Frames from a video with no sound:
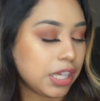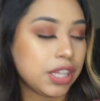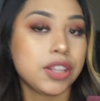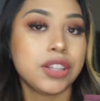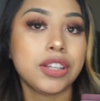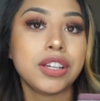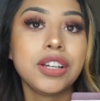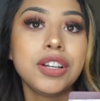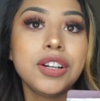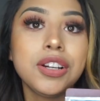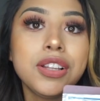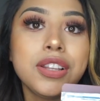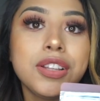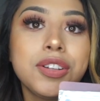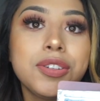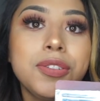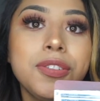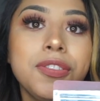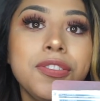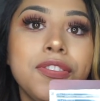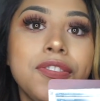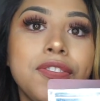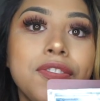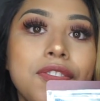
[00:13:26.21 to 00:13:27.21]
Look at your
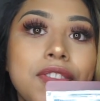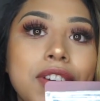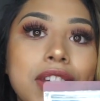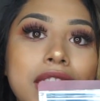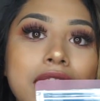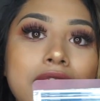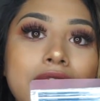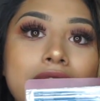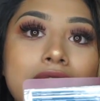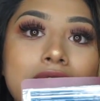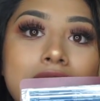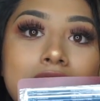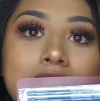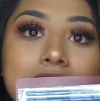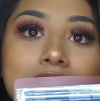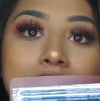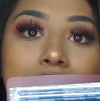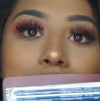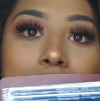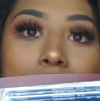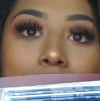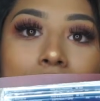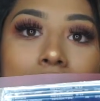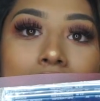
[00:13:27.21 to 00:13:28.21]
little feet, like, that's
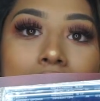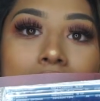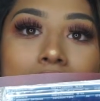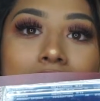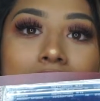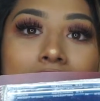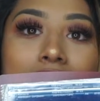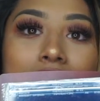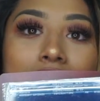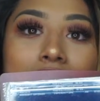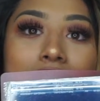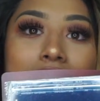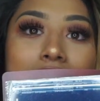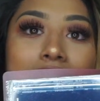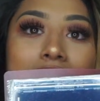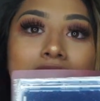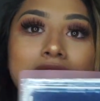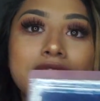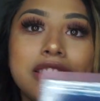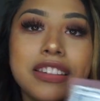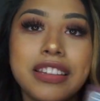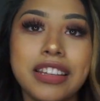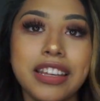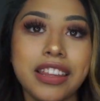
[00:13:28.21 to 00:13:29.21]
crazy. You could
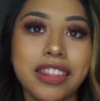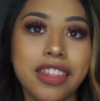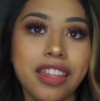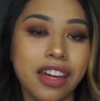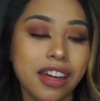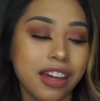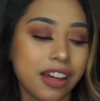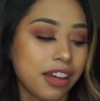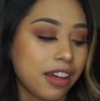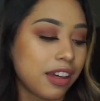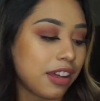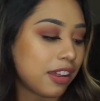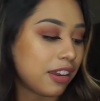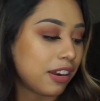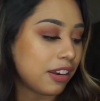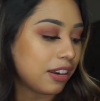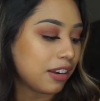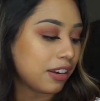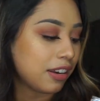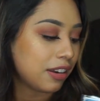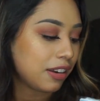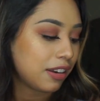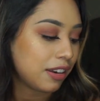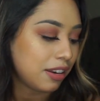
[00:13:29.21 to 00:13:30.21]
see that
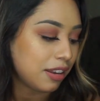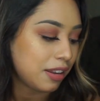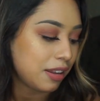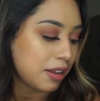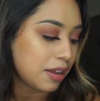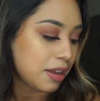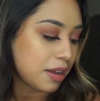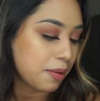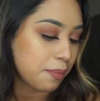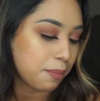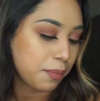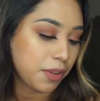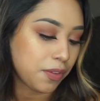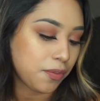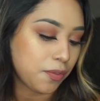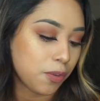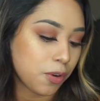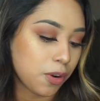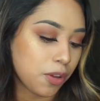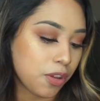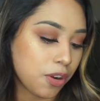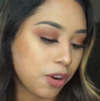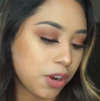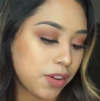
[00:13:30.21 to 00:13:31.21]

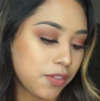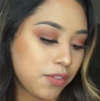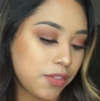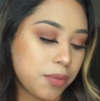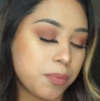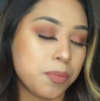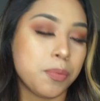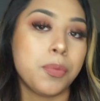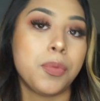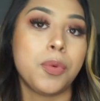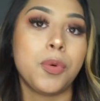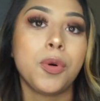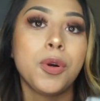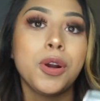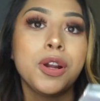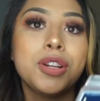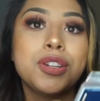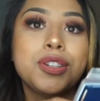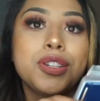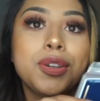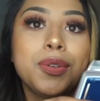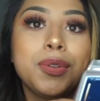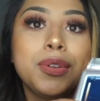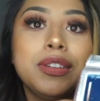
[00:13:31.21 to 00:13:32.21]
before they're even born.
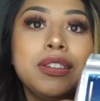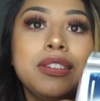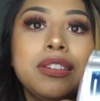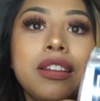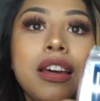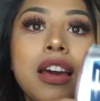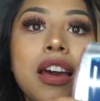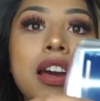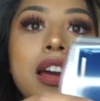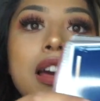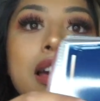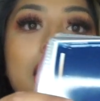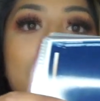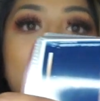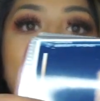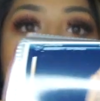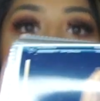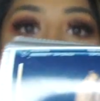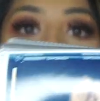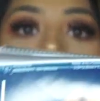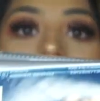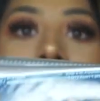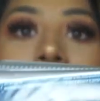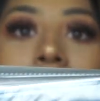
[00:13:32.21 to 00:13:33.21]
She was,
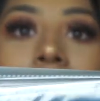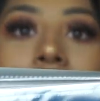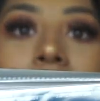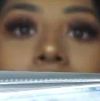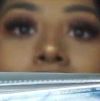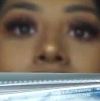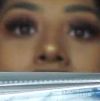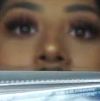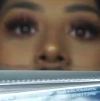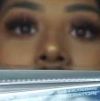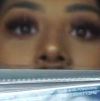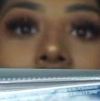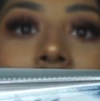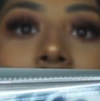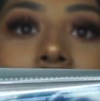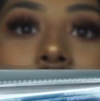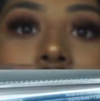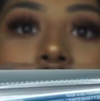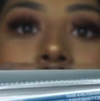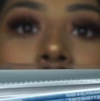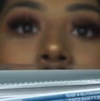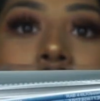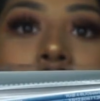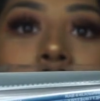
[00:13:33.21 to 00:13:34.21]
okay,
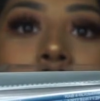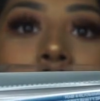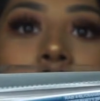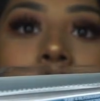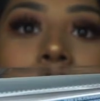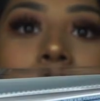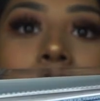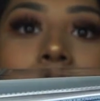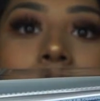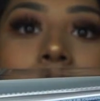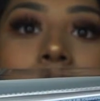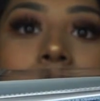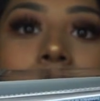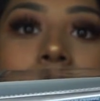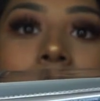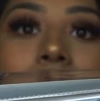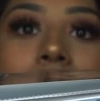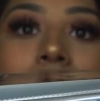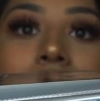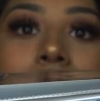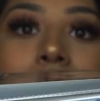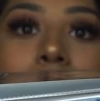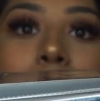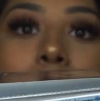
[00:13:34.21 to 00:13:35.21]
that's her foot and
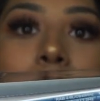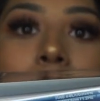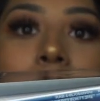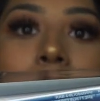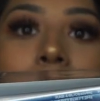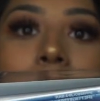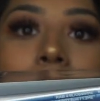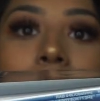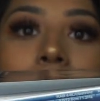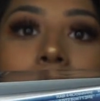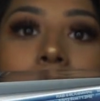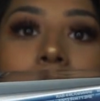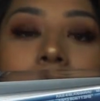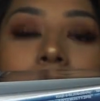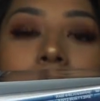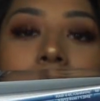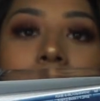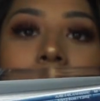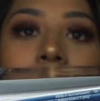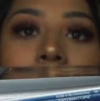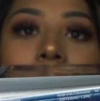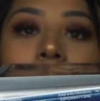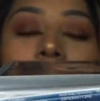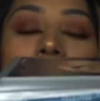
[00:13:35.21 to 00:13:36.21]
that's her mouth right
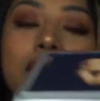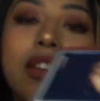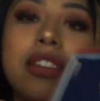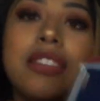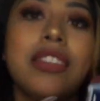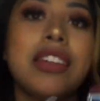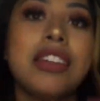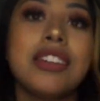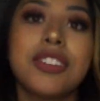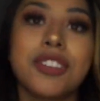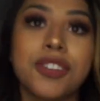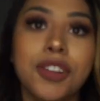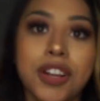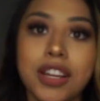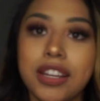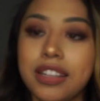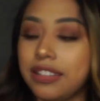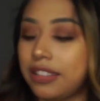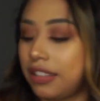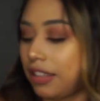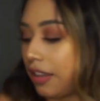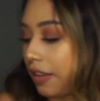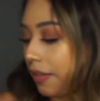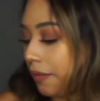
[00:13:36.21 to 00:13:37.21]
there. That's
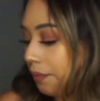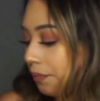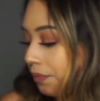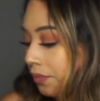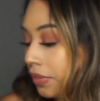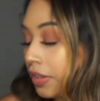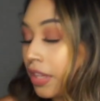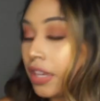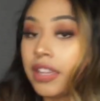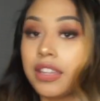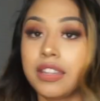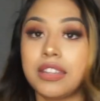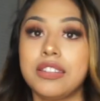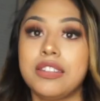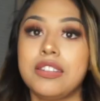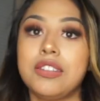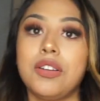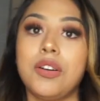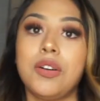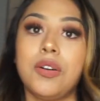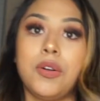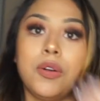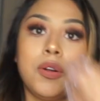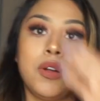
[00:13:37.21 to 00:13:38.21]
crazy.
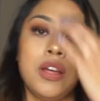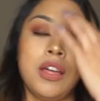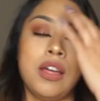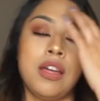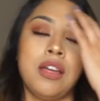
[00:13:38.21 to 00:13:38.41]
So